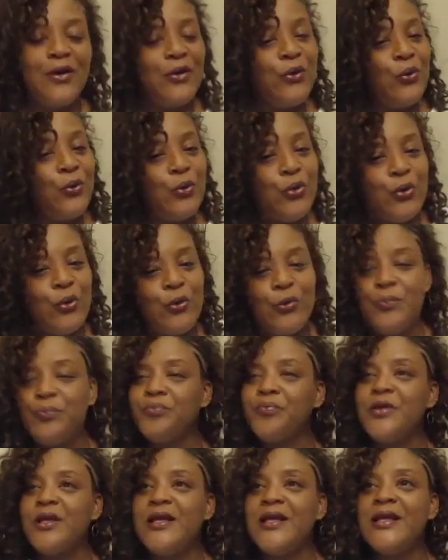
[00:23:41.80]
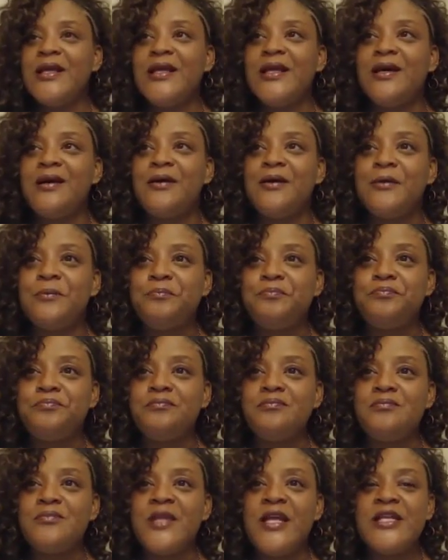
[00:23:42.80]
woo,
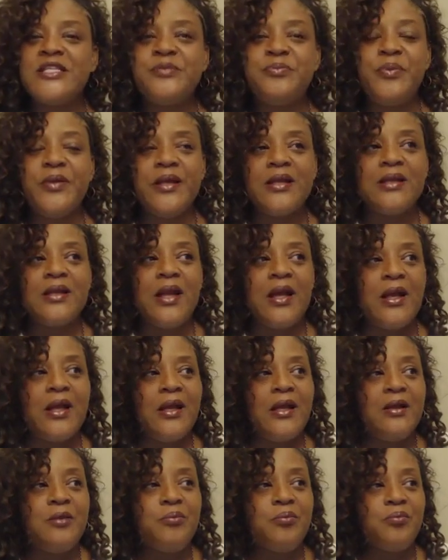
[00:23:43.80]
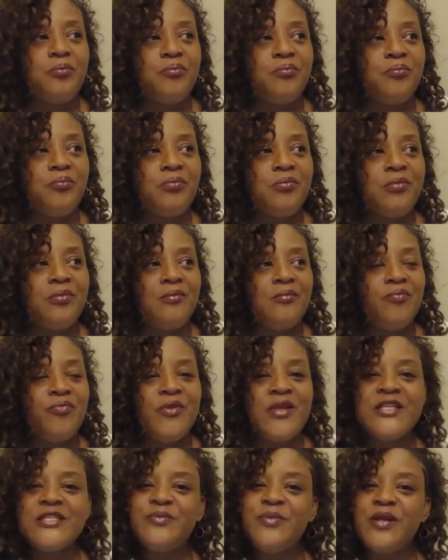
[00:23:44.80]
it's been a
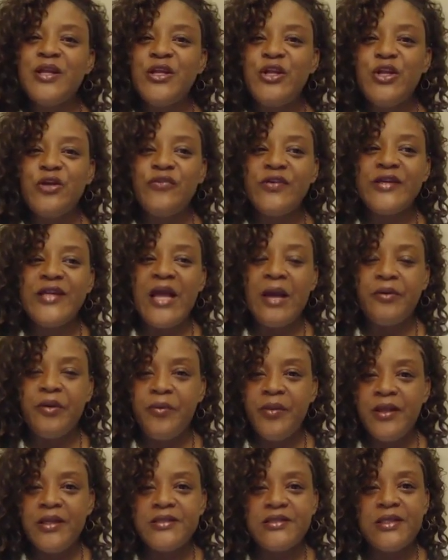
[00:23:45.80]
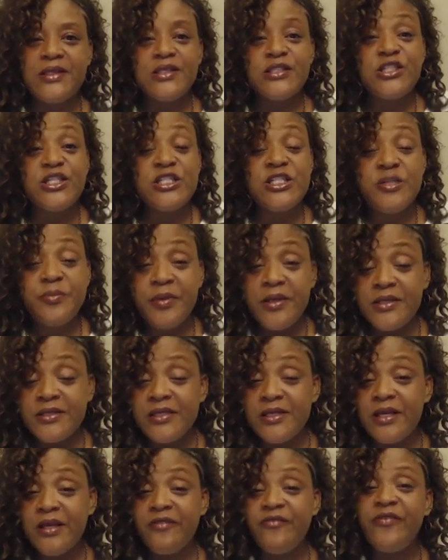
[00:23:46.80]
year of adaptability,
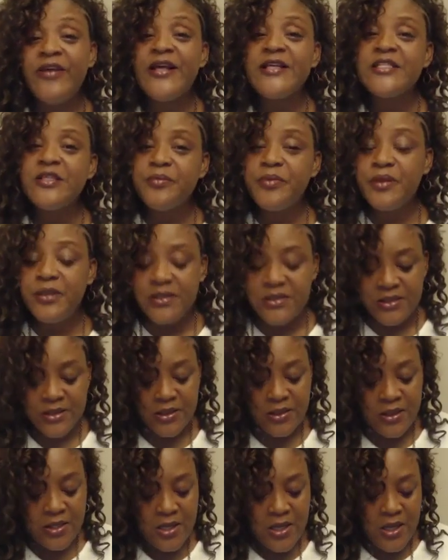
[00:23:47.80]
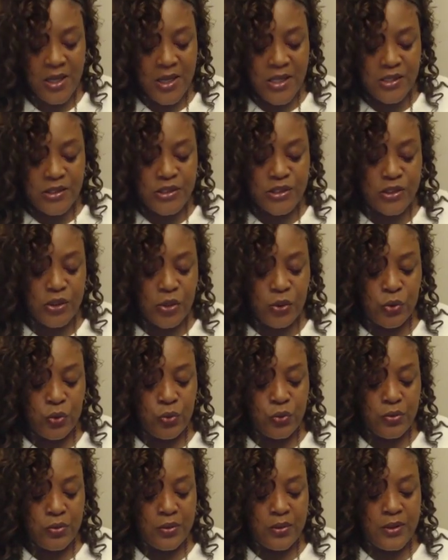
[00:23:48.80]
adjustability, and flexibility.
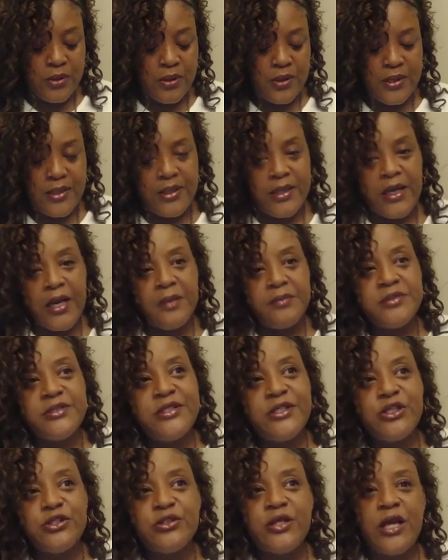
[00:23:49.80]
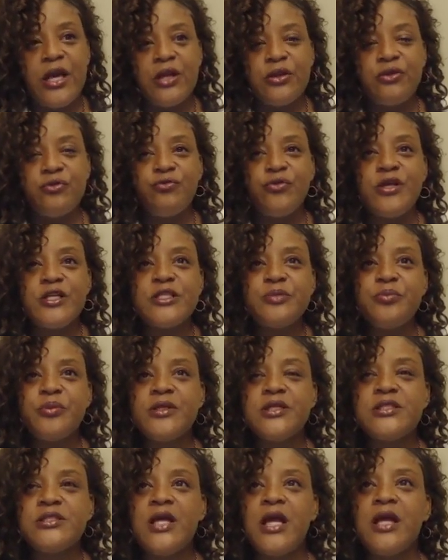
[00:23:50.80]
So I'm still taking the risk, but
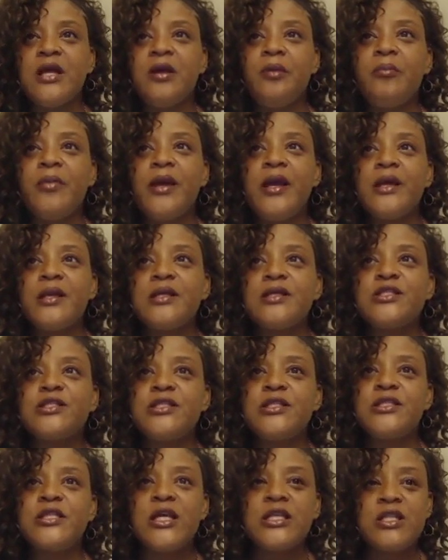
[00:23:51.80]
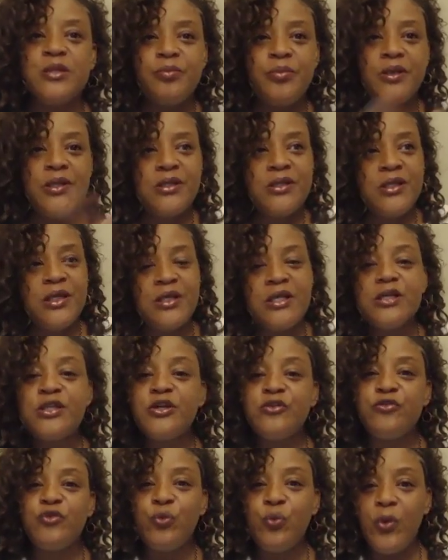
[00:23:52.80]
it's like it's had to be done a
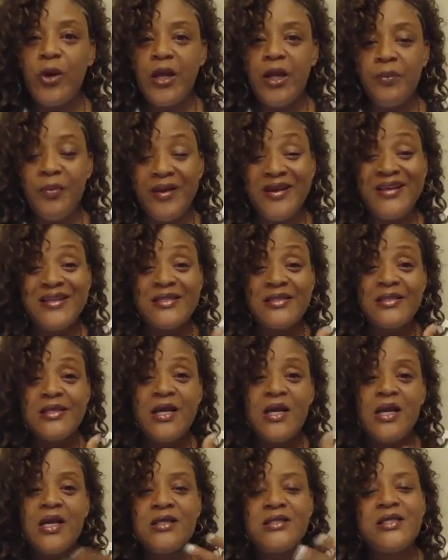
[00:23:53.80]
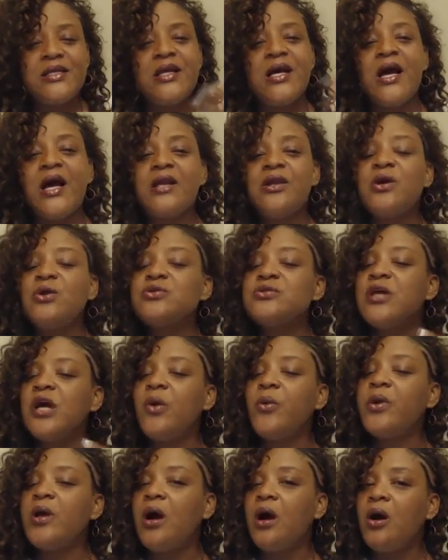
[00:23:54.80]
different way because see, God knows how
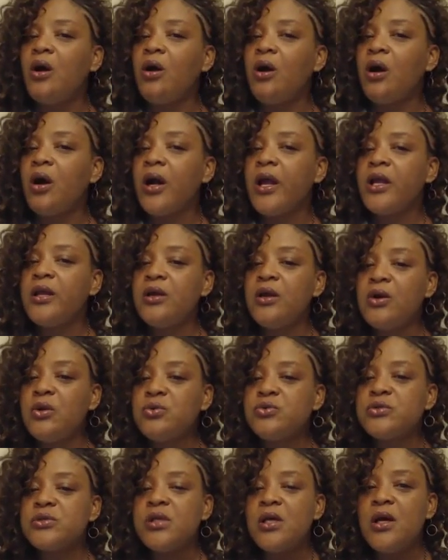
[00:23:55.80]
we all are. He knows